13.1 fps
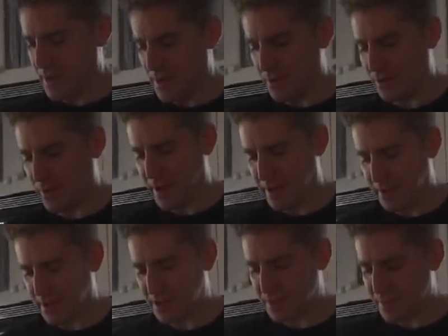Okay,
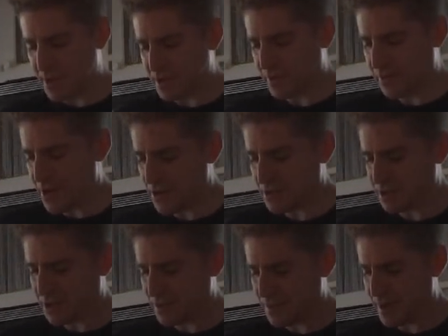that's about as far as
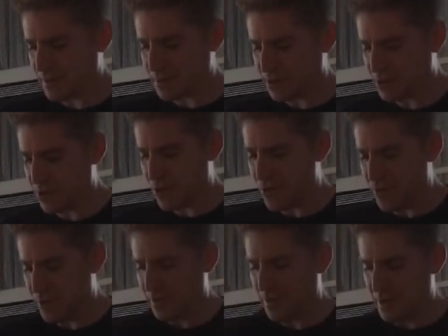I'm going to be able to go
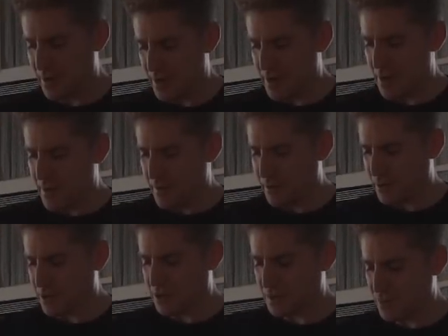with
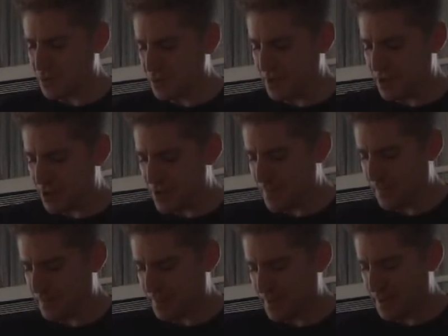the spoon here.
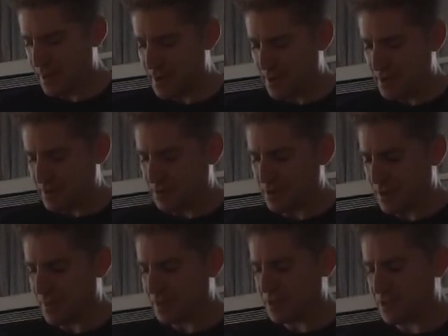So I
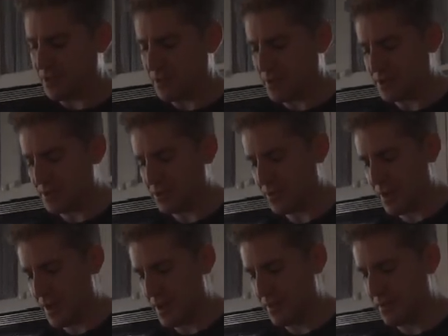mix it the rest of the
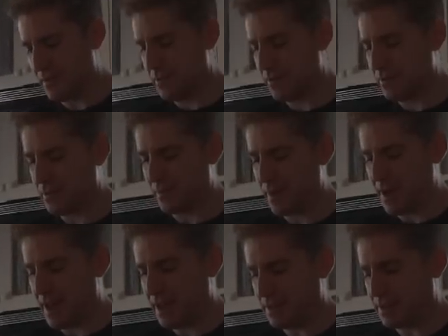way with my
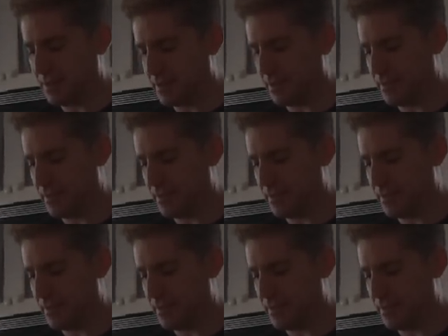hands.